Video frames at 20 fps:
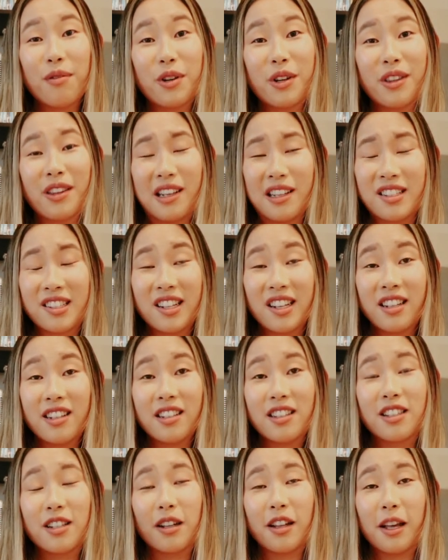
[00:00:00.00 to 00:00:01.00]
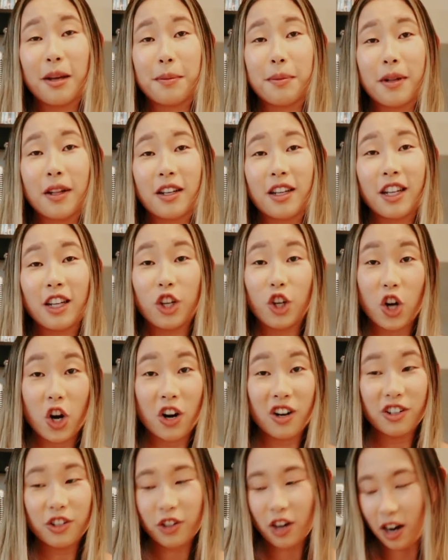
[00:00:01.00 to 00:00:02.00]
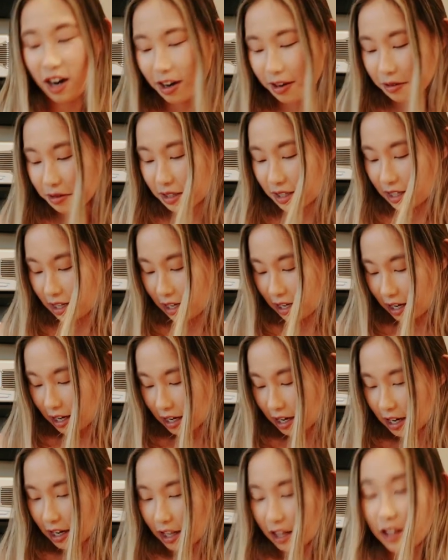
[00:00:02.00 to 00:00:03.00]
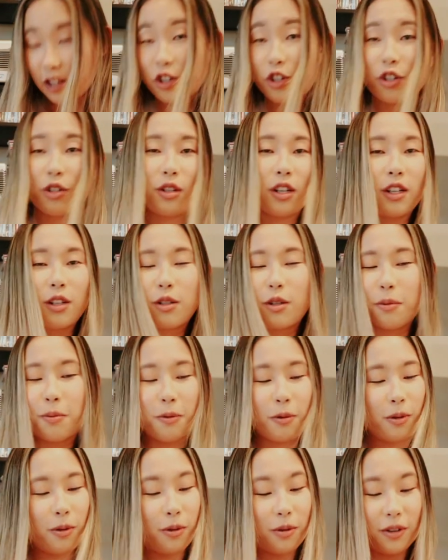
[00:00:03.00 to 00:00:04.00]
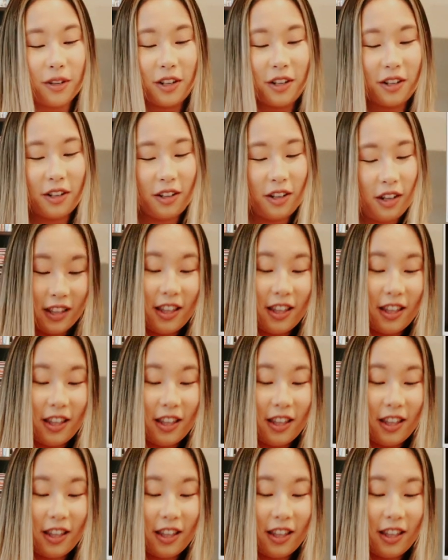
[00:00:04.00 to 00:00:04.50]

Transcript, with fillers: one of these things to like plug in your hard drives, and it's just like super annoying.